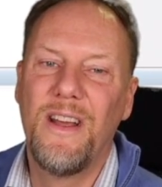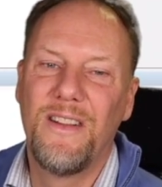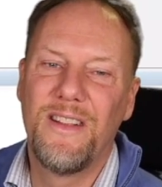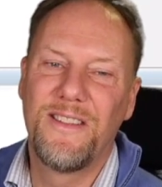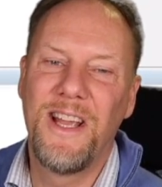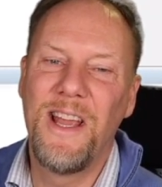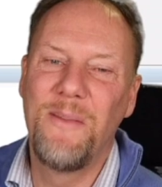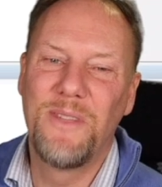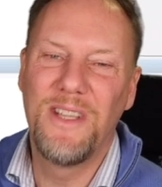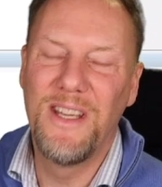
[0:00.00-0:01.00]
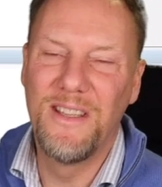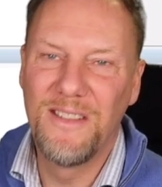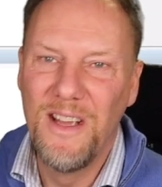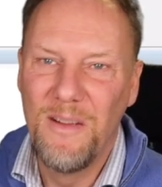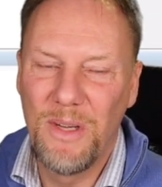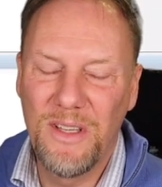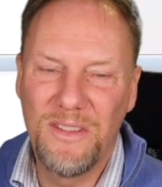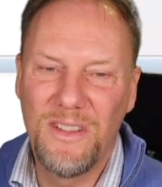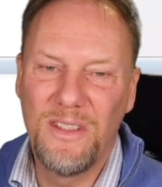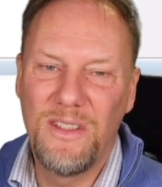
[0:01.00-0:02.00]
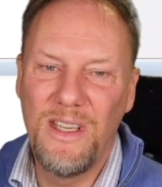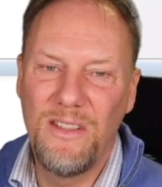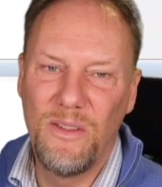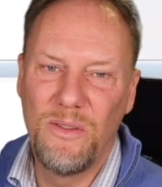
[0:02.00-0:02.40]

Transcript: the same T's, because the T's you